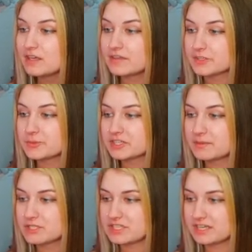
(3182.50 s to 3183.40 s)
That's one thing
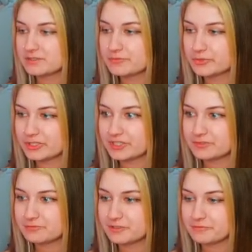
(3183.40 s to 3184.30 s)
I'm excited for
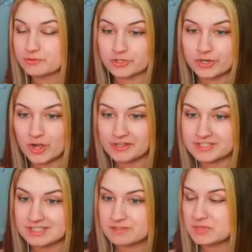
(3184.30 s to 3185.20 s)
for future
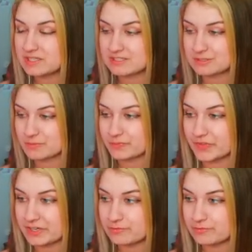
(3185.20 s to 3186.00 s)
cons, is meeting some like